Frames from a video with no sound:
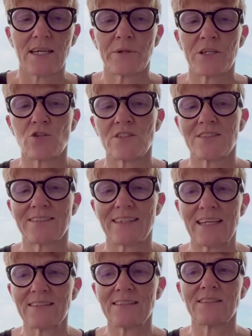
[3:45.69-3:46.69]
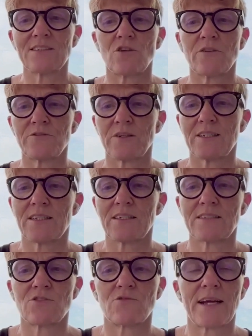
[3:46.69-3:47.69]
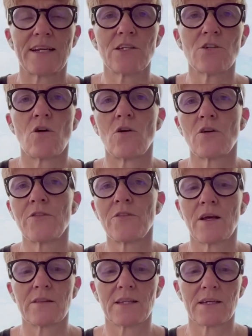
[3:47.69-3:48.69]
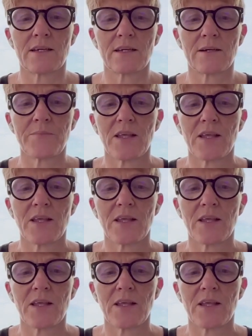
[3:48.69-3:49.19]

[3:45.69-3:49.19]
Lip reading: because that's the software that is running on the